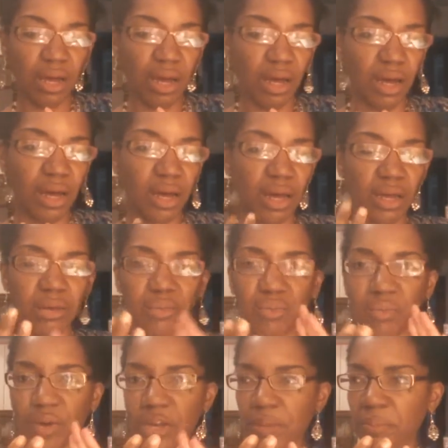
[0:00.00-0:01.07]
uh,
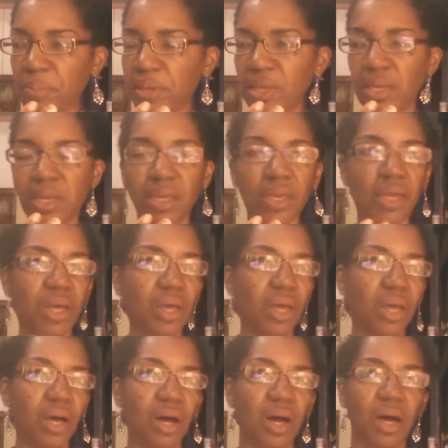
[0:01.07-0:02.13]
raping,
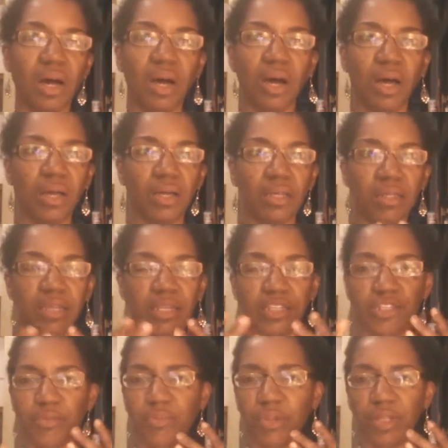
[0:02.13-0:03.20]
uh, leading
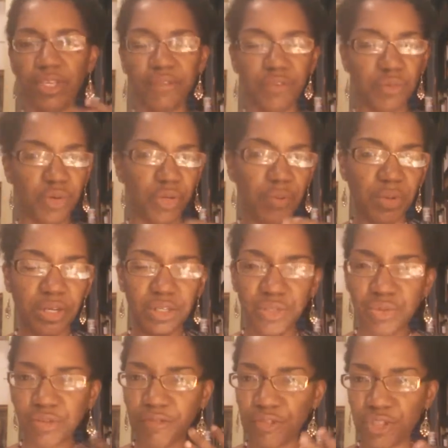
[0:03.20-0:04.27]
to beliefs where you want to
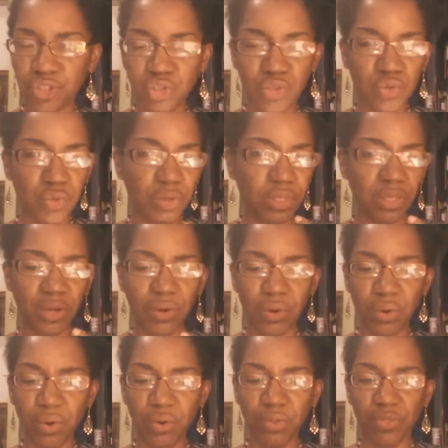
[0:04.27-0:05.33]
sort of destroy the
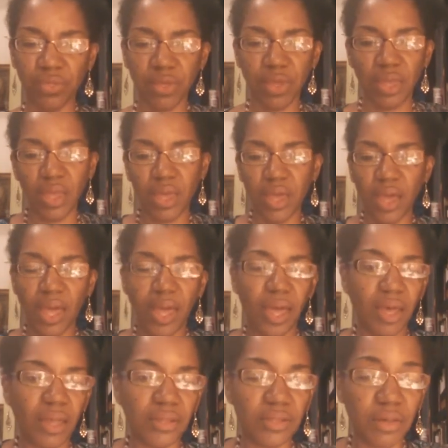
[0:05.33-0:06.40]
earth
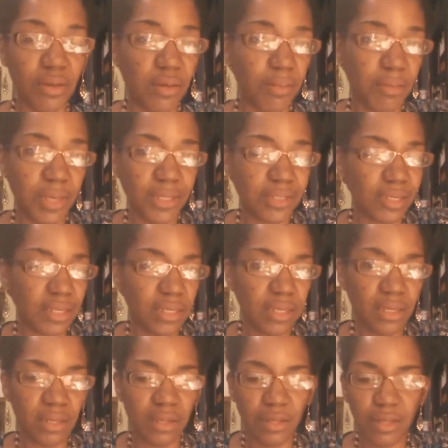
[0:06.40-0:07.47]
and
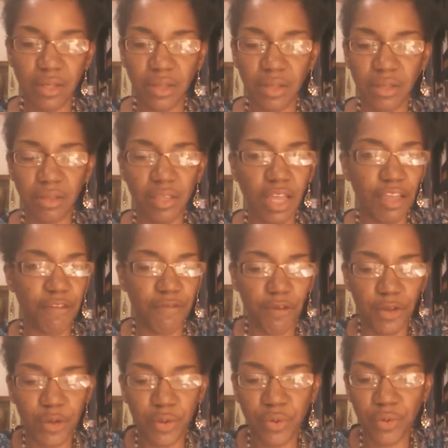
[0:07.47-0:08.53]
basically life
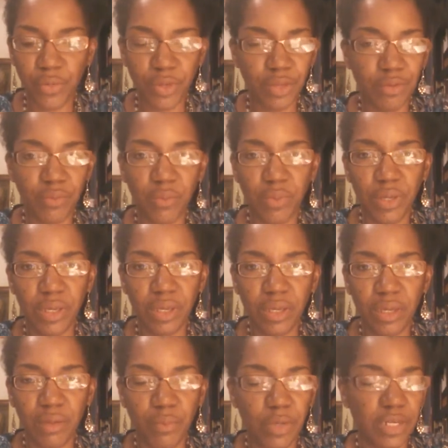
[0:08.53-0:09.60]
on earth that we
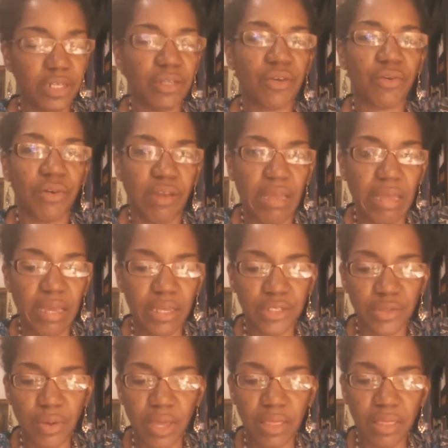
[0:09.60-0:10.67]
we didn't create.
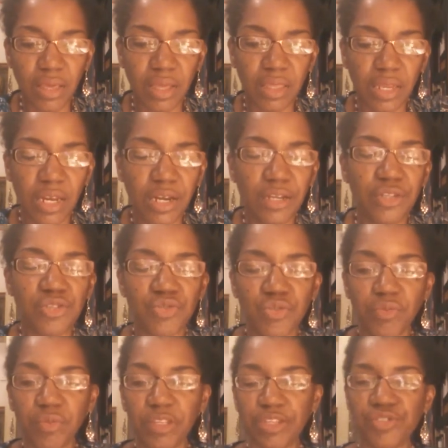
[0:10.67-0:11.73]
So I think that any
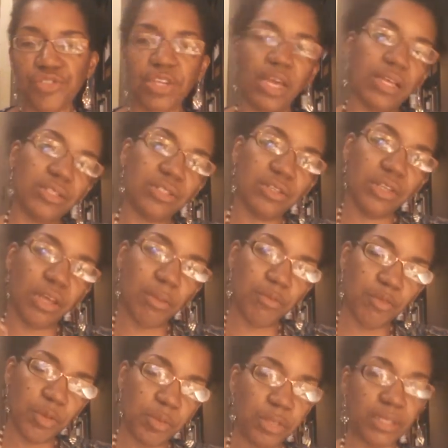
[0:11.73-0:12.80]
true religion has to come
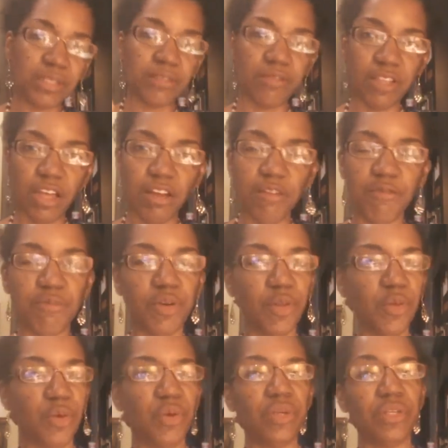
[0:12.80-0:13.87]
from a place of love,
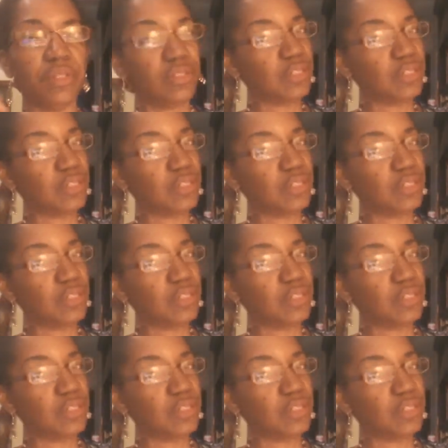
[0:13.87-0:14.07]
brotherhood, and